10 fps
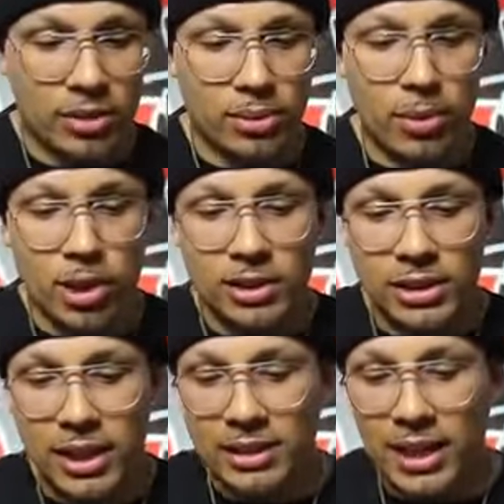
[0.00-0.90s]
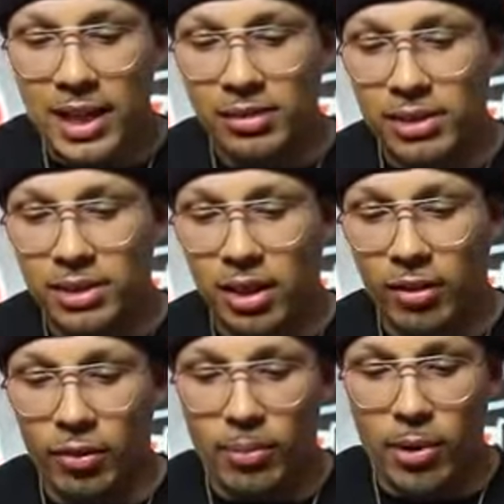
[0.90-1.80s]
or marks. Yes, it has a
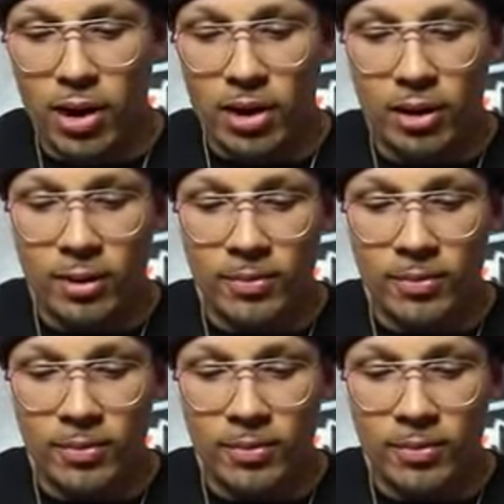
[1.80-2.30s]
scuff or mark.